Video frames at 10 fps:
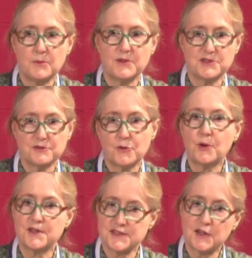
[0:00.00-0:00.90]
which of
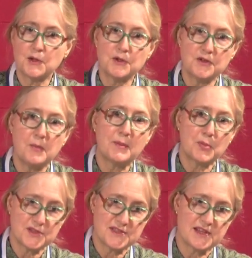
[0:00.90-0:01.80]
course includes
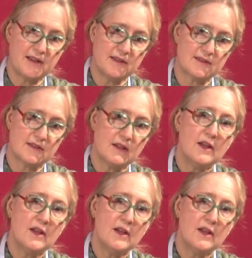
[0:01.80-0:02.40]
member states